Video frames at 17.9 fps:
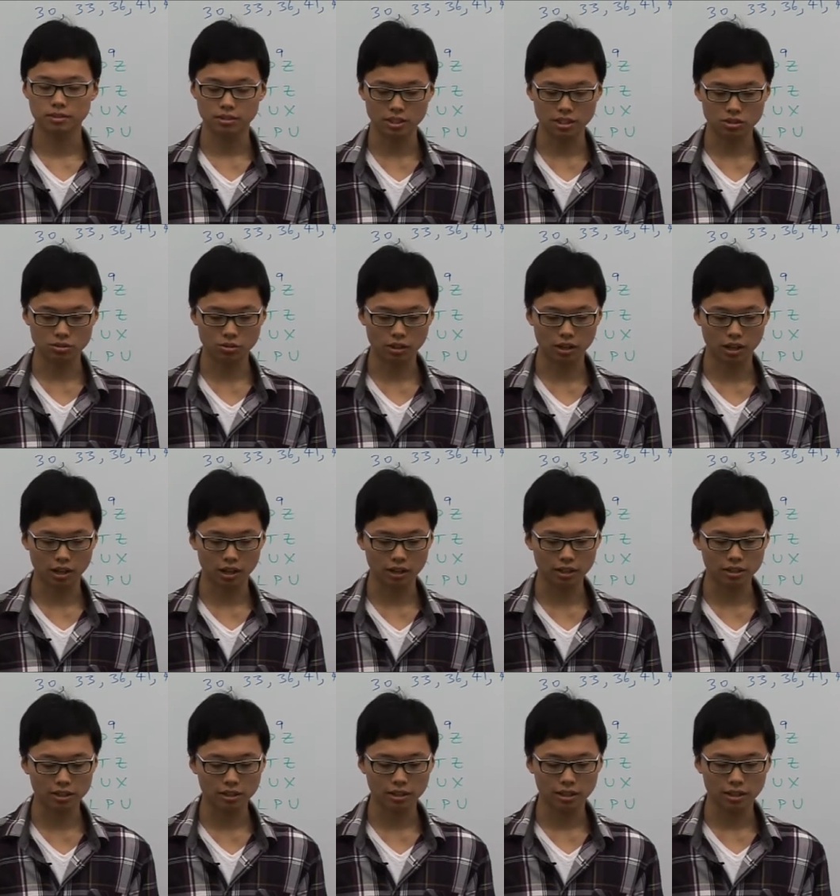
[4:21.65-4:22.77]

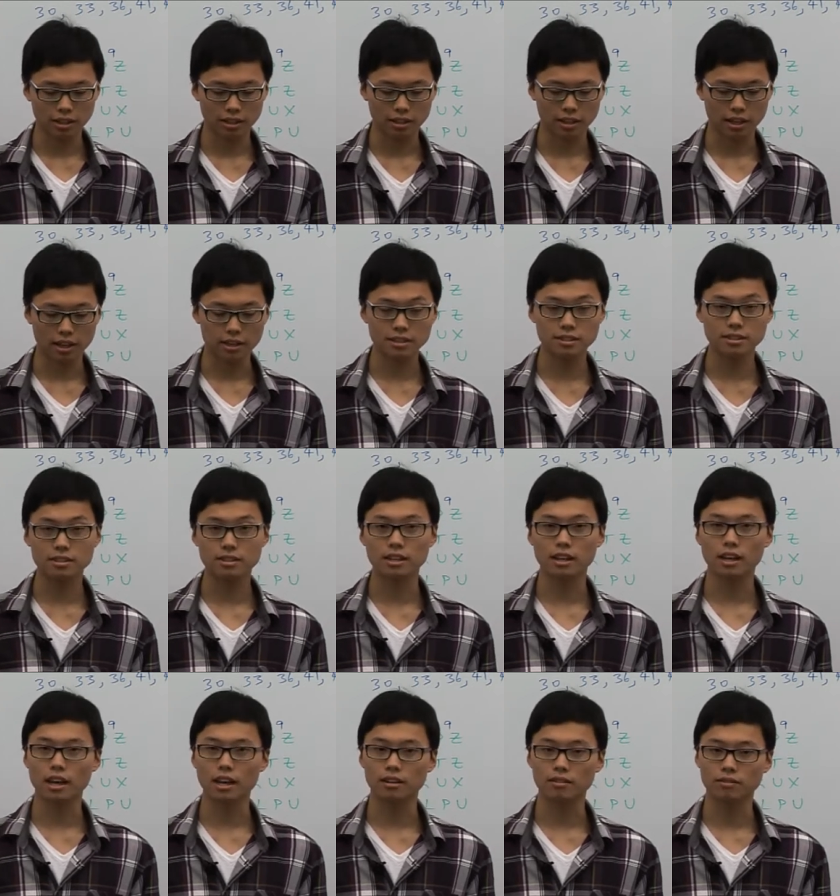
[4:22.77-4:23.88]
disregard, guess,
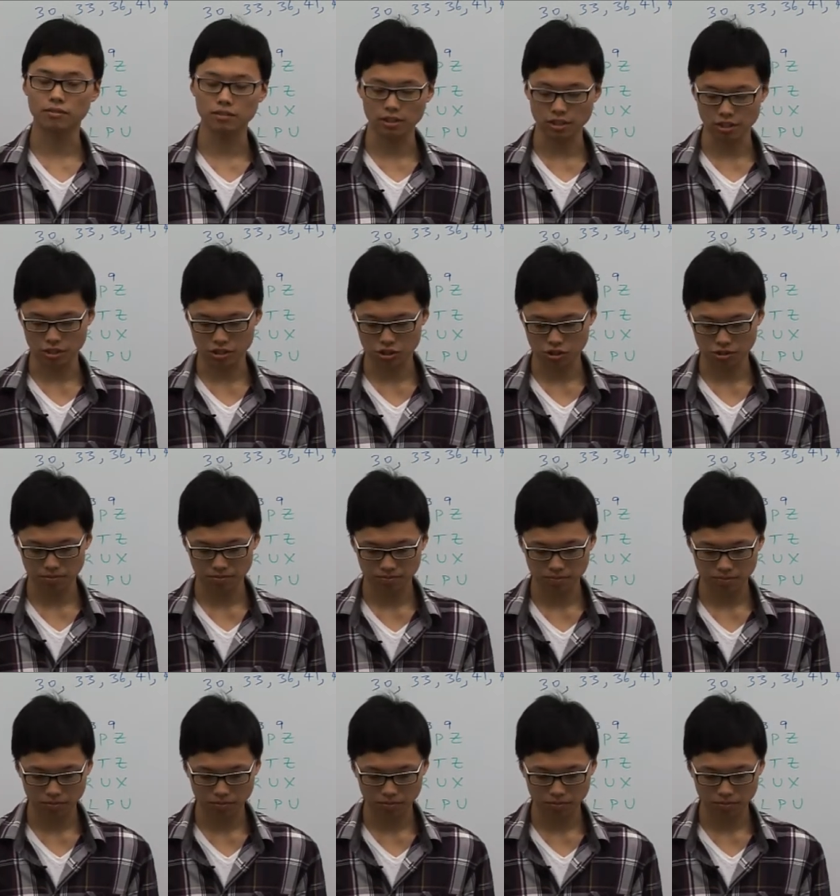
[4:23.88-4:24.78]
and finish.